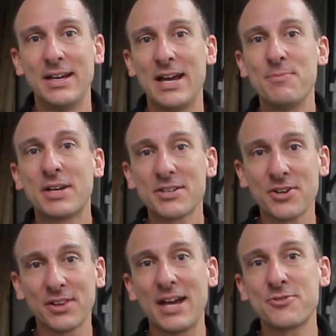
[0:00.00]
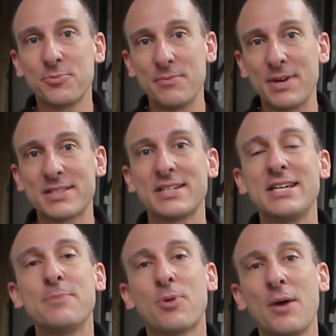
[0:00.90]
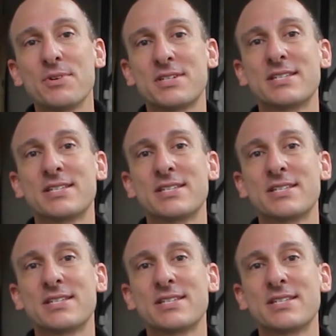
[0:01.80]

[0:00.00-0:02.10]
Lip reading: And because our lives would be messy, He promised